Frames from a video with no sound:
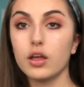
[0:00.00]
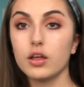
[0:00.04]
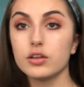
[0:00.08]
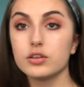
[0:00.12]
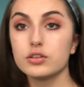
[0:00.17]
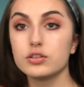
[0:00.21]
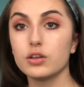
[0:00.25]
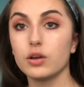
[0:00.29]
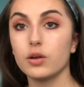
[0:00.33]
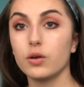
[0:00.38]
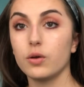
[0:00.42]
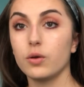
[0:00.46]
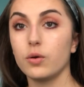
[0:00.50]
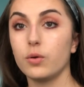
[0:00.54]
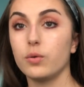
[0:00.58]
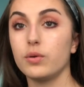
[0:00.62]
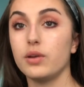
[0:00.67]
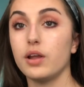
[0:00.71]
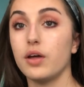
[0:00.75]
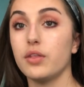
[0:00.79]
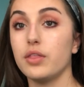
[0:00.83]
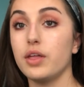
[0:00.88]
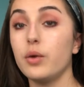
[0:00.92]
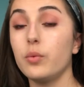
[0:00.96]
So
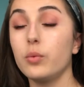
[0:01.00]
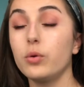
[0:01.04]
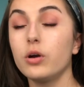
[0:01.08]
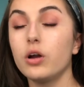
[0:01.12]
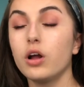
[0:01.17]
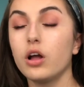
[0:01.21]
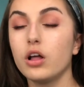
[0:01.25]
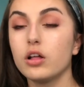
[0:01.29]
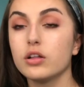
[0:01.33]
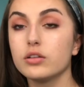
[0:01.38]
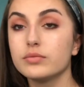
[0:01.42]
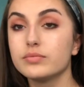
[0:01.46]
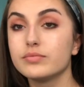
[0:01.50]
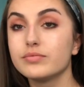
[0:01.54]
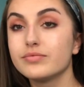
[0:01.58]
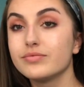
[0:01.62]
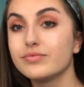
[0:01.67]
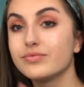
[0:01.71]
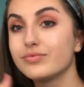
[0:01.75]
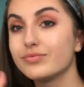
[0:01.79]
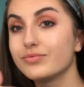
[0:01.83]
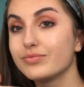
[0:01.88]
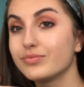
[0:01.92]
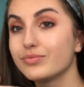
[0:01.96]
now that we're all
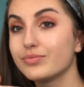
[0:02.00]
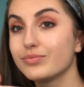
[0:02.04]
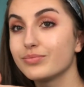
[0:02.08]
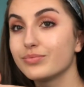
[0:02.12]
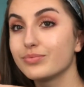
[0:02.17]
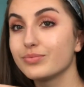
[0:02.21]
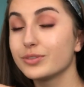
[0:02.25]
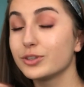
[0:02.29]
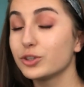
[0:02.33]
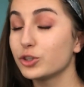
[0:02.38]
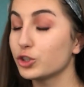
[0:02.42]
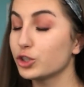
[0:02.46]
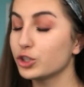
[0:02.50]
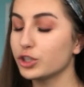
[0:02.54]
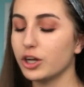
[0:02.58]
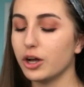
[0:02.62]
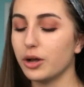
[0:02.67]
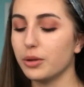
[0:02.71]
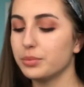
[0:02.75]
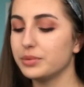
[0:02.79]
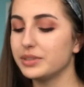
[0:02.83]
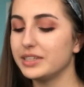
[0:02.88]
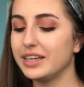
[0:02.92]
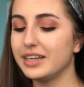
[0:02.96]

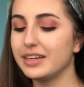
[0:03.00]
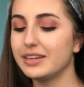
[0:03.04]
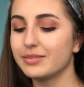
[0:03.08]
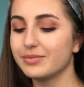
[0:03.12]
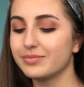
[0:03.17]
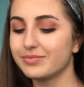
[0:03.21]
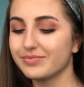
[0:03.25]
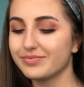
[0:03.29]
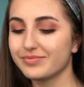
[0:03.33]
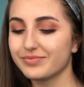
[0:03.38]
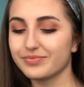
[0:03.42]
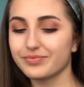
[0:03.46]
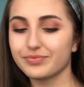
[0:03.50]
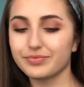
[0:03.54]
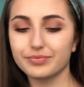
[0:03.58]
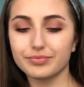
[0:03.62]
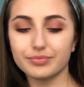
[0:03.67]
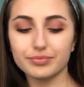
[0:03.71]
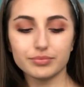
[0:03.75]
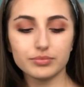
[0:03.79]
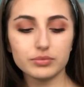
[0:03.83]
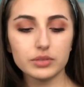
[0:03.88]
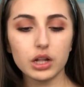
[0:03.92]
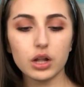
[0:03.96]
sculpted,
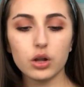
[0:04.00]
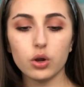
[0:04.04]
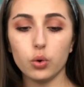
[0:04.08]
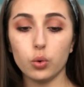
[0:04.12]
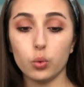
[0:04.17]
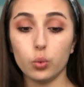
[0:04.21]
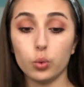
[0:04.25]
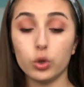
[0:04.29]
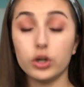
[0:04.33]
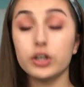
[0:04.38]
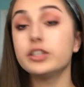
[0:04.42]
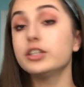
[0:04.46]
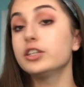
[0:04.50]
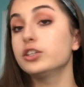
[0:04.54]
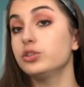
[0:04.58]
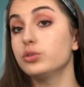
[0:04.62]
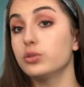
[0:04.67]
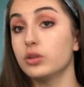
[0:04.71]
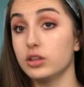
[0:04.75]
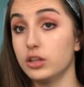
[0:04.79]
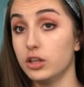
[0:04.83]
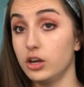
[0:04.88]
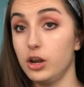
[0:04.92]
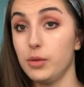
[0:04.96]
we're going to do
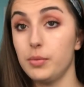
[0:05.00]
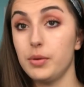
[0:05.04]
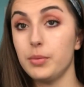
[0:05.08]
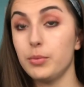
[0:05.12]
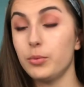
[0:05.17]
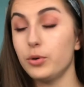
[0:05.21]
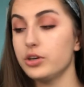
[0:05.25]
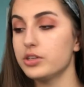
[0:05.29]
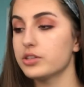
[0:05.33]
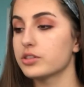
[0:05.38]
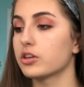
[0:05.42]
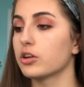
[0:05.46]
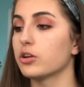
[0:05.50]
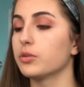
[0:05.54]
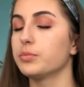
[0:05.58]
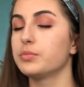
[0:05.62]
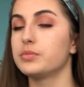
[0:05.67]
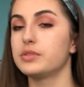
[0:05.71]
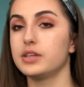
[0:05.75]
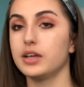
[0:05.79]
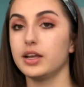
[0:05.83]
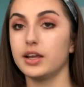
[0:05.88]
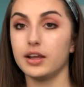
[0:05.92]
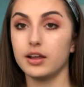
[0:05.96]
a little bit more
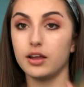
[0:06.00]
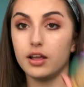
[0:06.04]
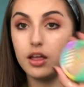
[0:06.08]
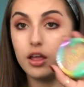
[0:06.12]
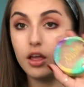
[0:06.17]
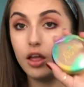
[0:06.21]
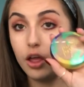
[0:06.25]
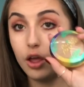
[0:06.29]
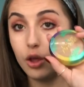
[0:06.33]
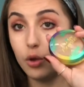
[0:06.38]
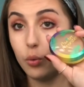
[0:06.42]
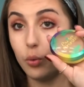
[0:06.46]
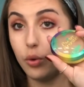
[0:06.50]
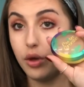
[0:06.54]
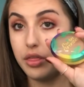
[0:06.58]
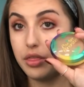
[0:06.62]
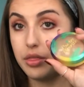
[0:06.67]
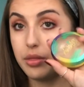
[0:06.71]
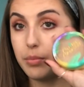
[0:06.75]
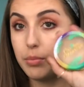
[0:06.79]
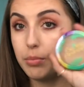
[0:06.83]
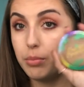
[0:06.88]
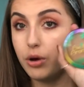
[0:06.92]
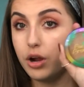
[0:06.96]
sculpting
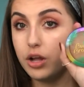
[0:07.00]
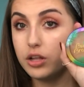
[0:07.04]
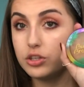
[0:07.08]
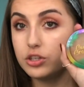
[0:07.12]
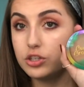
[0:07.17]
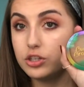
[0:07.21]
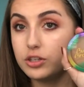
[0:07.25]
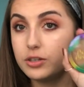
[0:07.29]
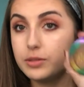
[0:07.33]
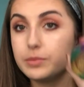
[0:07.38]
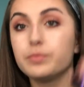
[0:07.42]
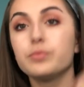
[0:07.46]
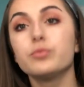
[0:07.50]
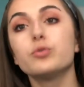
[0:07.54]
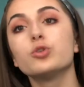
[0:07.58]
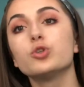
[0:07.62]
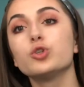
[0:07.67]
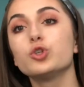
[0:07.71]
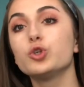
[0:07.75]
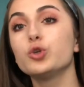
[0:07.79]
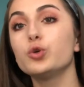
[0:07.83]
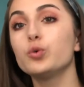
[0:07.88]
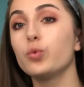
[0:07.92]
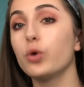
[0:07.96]
with bronzer
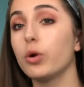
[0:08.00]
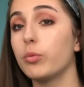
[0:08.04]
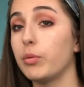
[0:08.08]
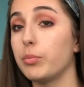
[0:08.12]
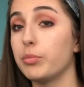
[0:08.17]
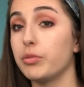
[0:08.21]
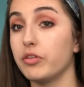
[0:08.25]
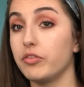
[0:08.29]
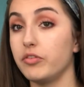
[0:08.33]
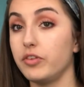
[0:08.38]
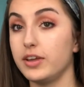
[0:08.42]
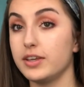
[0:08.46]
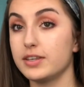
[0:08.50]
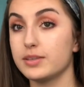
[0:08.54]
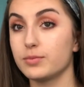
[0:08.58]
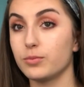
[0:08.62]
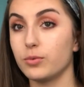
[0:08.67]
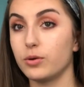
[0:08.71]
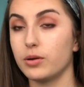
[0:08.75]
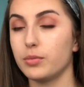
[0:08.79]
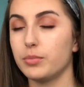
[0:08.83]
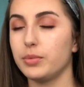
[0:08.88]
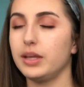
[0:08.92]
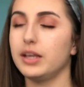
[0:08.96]
to warm up the face
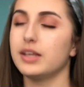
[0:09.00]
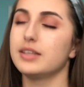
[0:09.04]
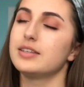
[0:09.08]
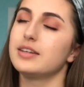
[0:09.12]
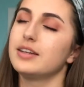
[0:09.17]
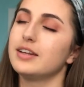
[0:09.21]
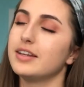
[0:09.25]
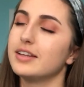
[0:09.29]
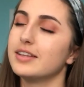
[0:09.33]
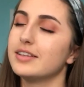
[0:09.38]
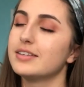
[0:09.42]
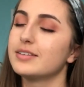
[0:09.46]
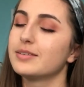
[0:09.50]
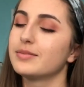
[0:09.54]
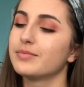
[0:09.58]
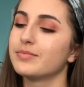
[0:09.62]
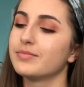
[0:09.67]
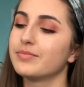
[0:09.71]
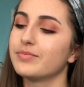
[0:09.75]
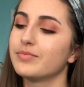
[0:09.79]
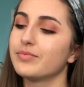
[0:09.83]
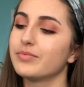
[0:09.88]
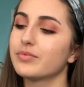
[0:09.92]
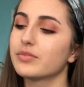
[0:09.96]
more because it is
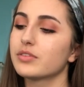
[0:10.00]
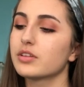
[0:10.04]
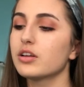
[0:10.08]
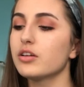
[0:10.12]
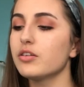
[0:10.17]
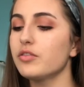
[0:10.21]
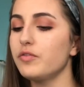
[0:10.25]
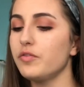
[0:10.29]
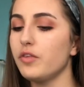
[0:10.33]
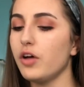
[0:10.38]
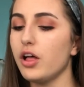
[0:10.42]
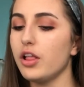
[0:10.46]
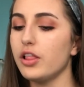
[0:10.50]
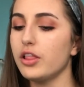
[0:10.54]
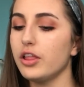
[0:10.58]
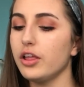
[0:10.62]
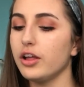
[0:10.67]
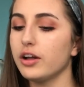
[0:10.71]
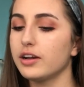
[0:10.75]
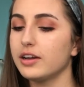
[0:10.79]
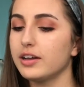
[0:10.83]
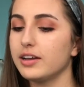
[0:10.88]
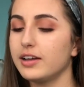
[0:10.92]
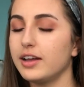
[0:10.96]
a fall
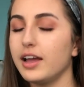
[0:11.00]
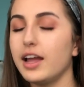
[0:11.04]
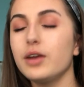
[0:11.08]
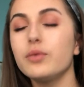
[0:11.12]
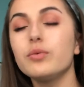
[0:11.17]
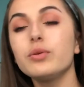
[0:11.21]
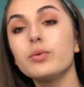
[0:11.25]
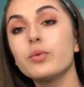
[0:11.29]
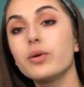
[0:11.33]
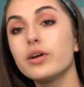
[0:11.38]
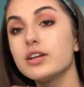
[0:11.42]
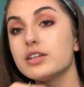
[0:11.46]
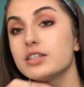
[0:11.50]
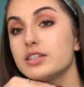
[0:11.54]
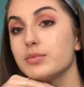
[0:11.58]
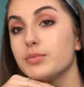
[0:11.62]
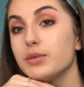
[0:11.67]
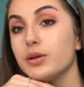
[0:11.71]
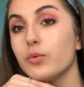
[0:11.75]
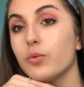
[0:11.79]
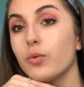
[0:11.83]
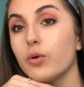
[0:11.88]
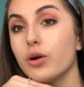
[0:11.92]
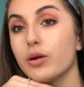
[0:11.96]
look and we want it to
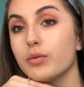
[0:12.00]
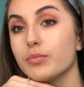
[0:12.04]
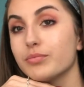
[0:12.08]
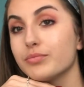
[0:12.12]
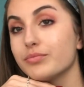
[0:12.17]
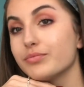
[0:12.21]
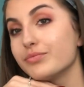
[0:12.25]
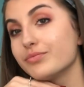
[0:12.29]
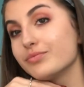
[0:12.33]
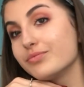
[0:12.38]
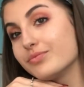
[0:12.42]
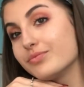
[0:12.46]
be warm.